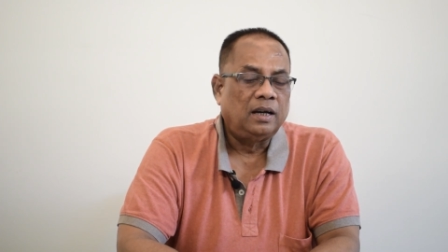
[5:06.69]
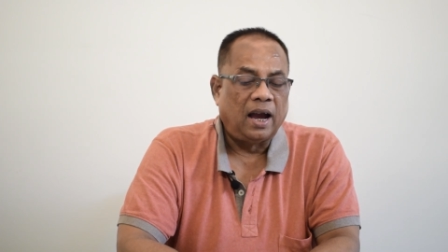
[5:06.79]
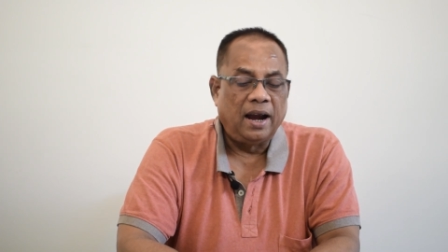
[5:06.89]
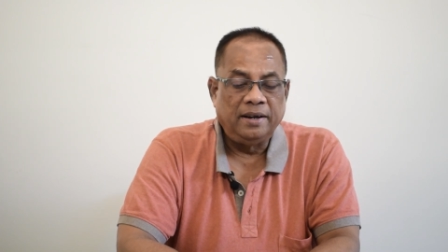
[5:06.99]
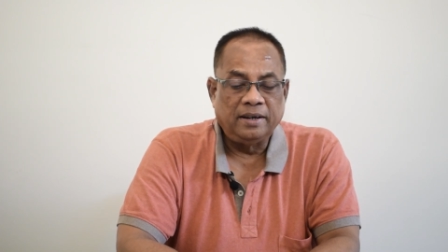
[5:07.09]

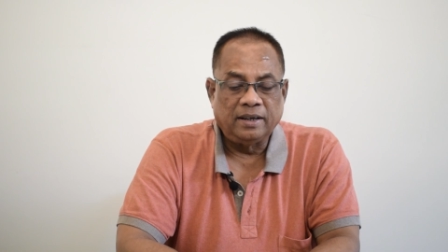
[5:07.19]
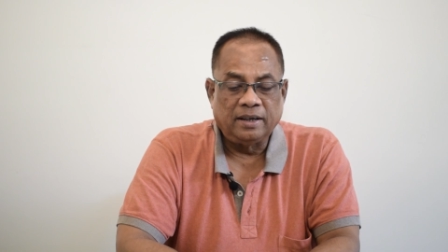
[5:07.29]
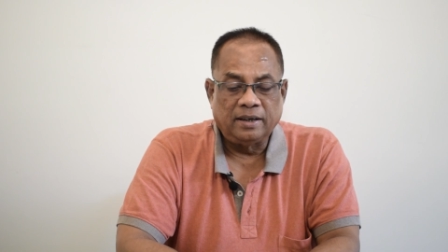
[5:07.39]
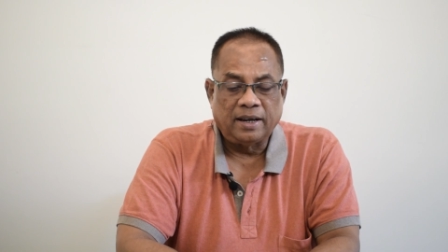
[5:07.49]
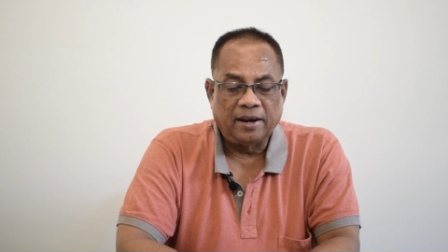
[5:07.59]
And
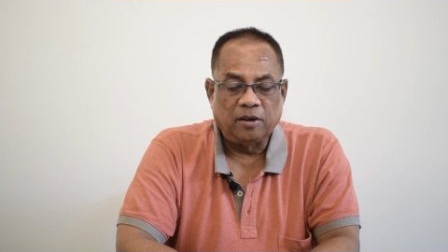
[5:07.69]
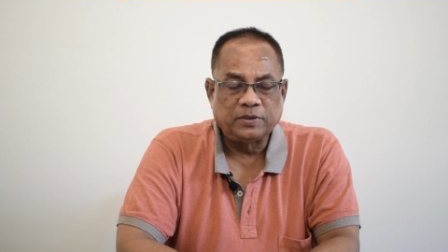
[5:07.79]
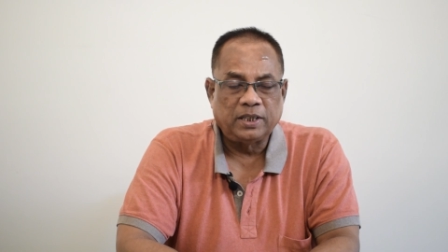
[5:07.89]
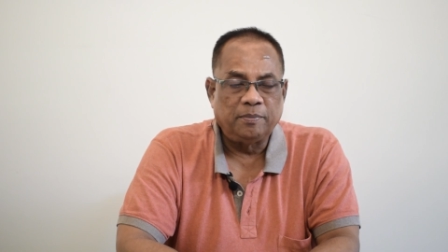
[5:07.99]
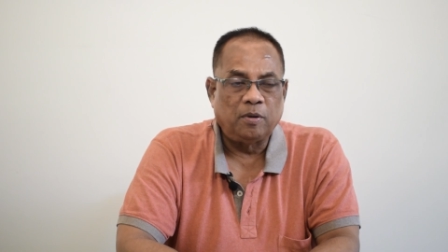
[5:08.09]
uh, lack of
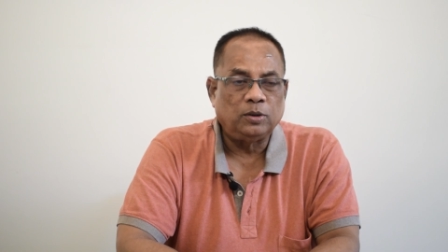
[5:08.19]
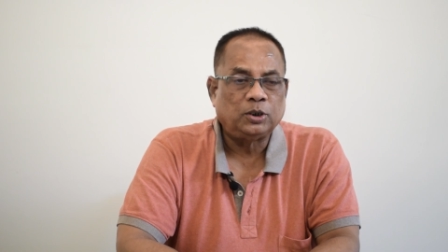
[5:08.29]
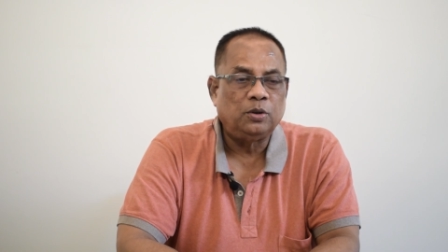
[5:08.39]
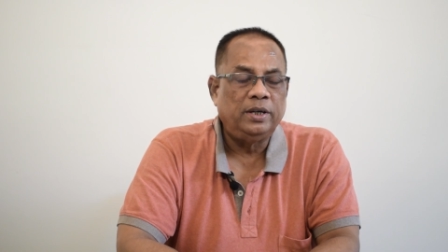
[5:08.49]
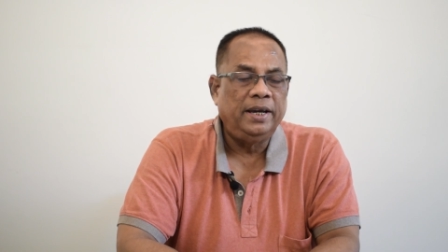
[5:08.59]
sleep
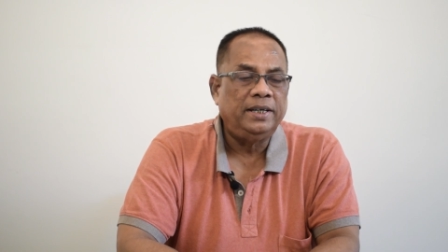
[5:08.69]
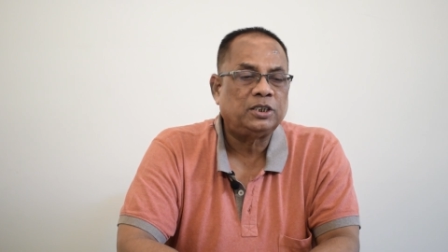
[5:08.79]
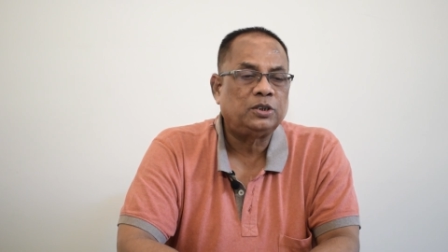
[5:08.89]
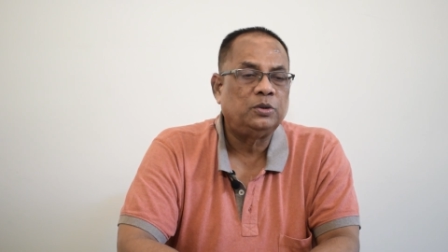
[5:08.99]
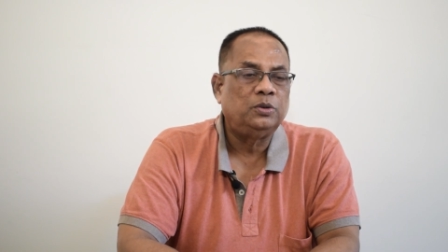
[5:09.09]
also
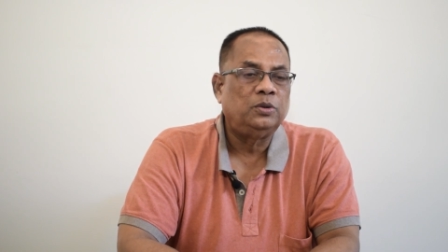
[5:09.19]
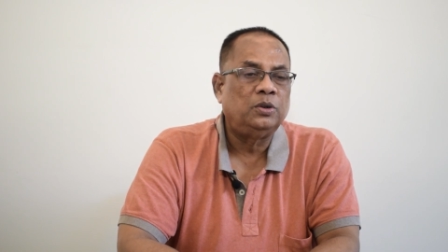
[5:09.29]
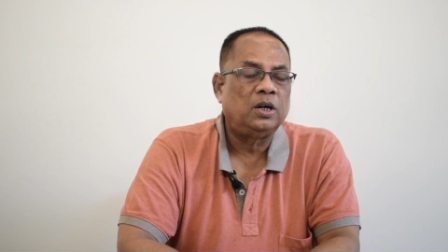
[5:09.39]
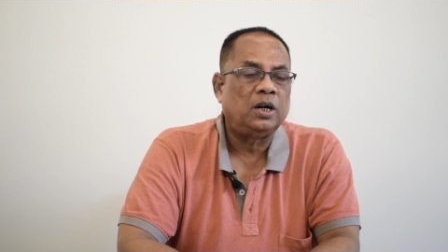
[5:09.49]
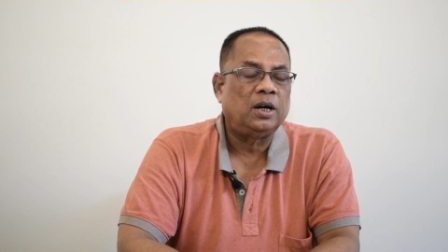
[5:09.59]
leads
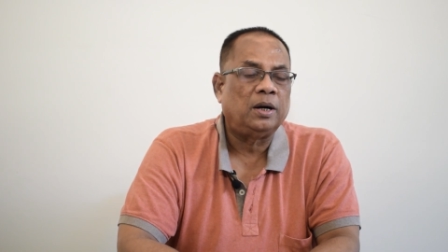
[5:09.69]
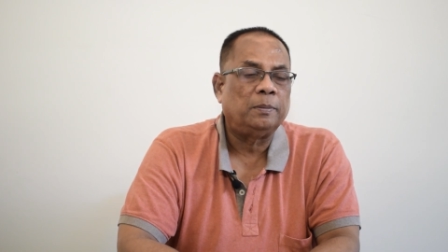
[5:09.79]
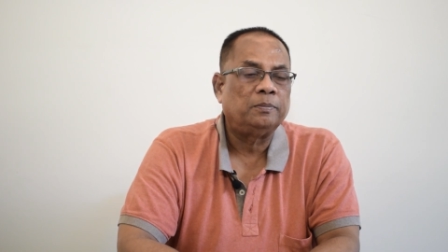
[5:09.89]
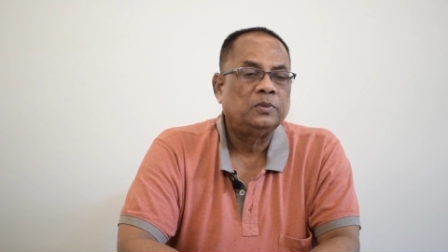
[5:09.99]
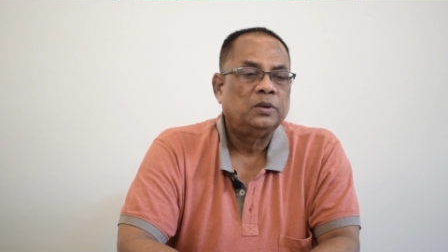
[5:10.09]
to
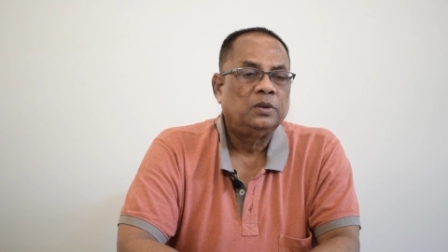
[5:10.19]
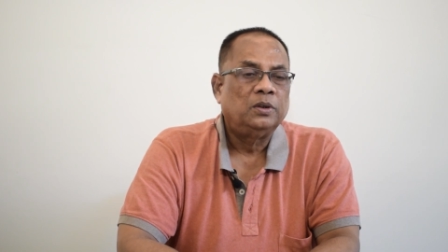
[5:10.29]
um,